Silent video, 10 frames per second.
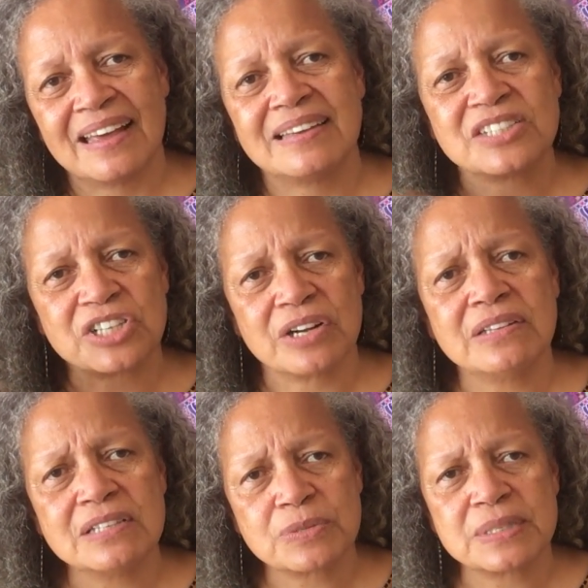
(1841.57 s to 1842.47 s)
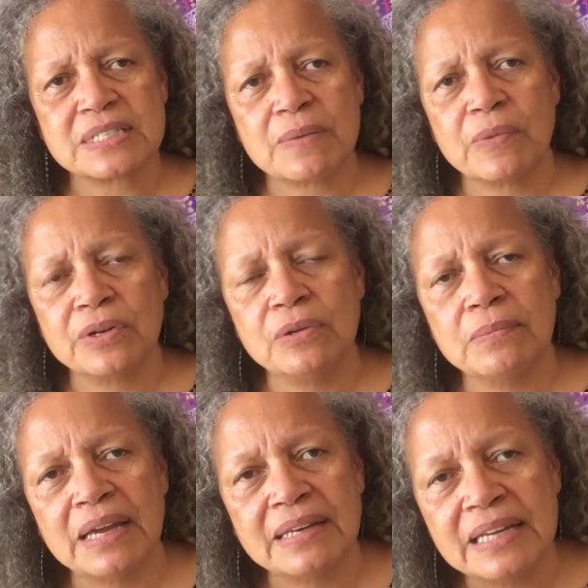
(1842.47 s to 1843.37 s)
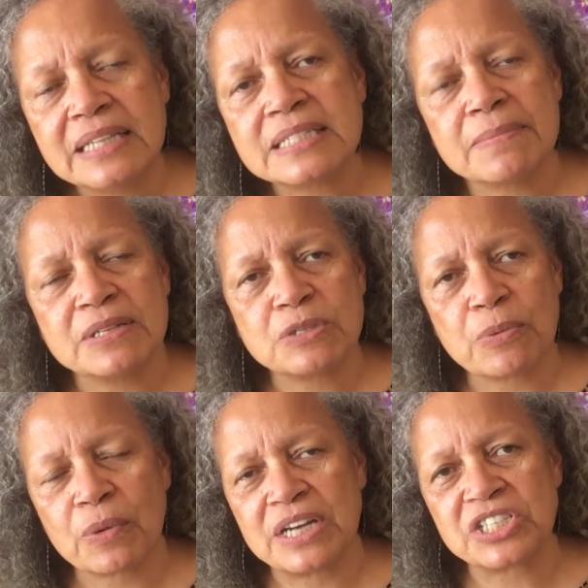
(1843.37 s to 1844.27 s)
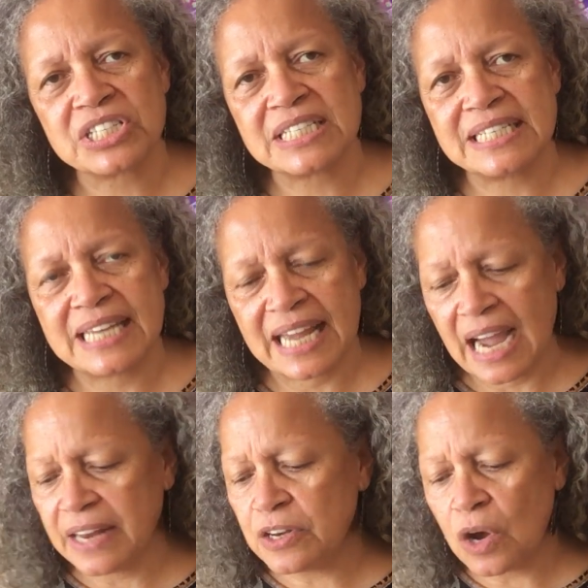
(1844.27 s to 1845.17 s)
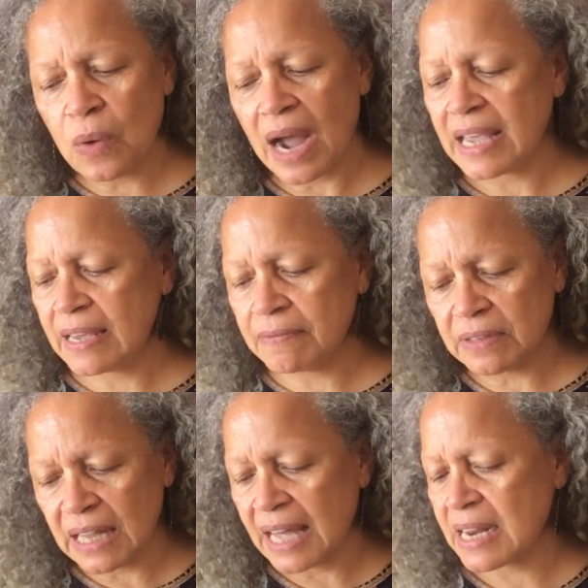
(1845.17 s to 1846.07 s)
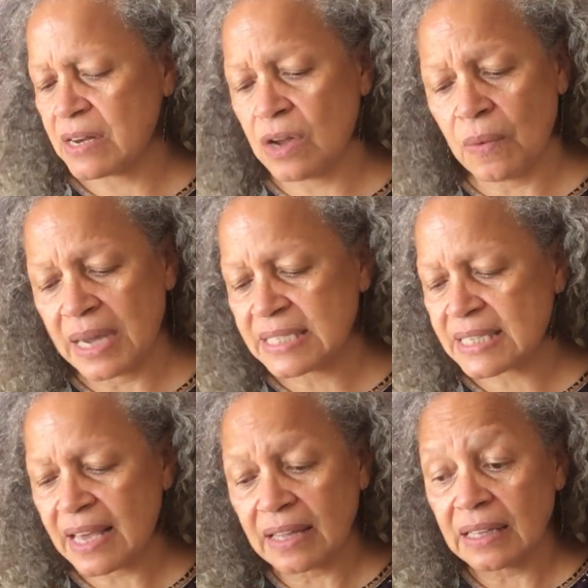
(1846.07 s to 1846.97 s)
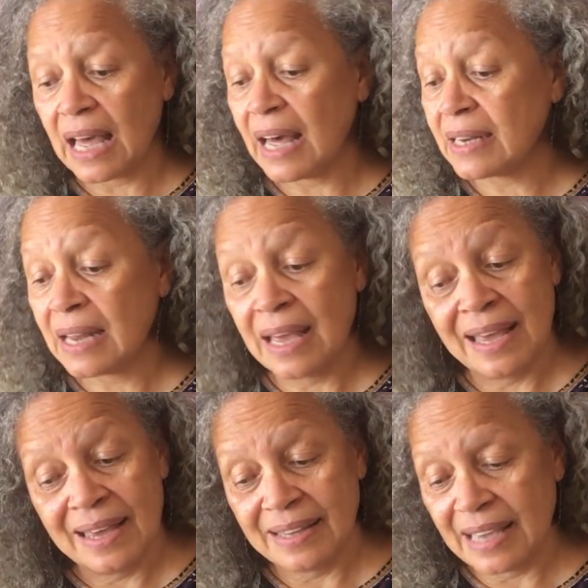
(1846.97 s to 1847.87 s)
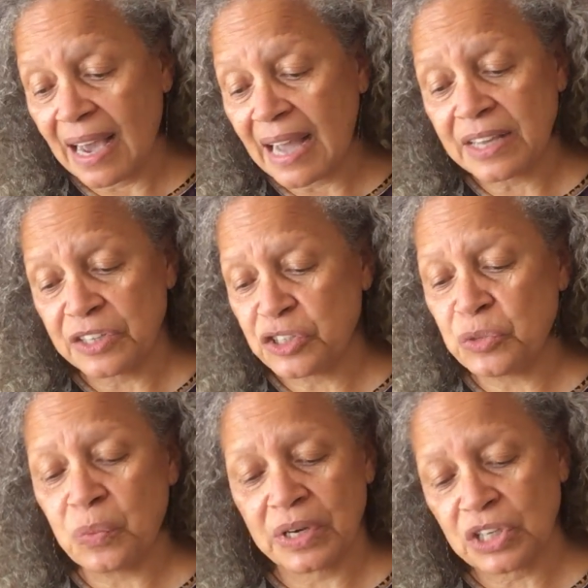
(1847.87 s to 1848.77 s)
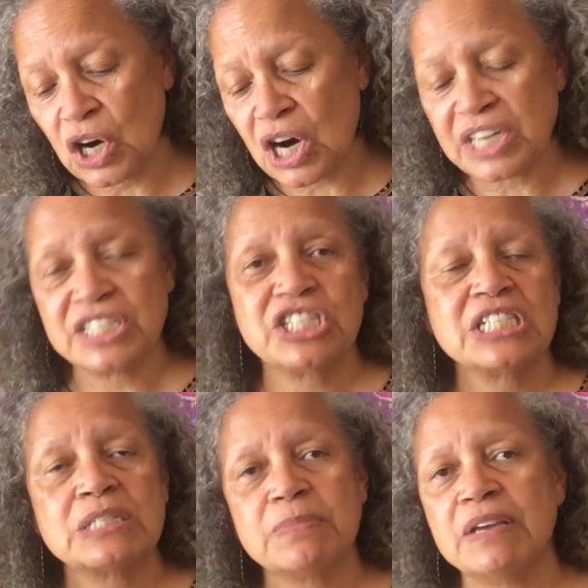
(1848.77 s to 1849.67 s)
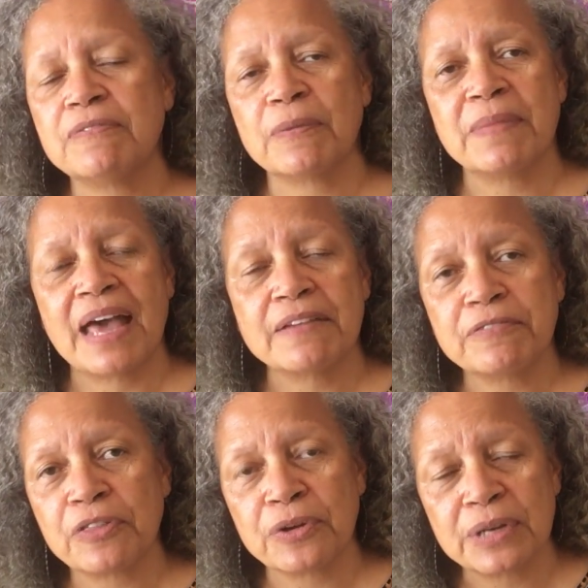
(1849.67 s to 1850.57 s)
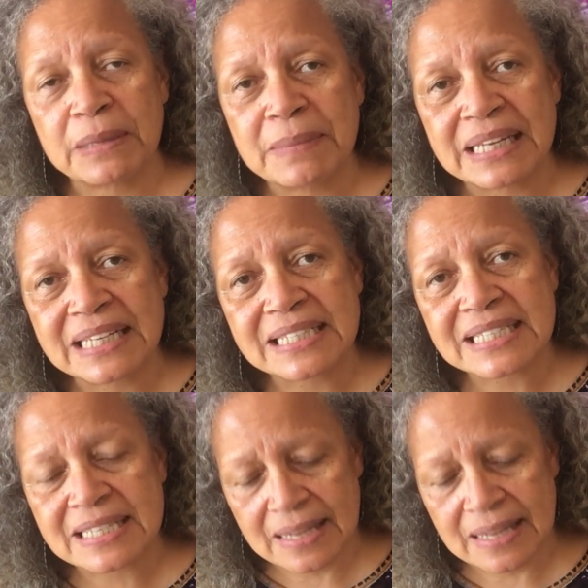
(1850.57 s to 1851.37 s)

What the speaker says: Share this with someone who may need some inspiration today. I know I give a lot. I know I say a lot. Yeah, I could do one card and just speak from that for 30 minutes.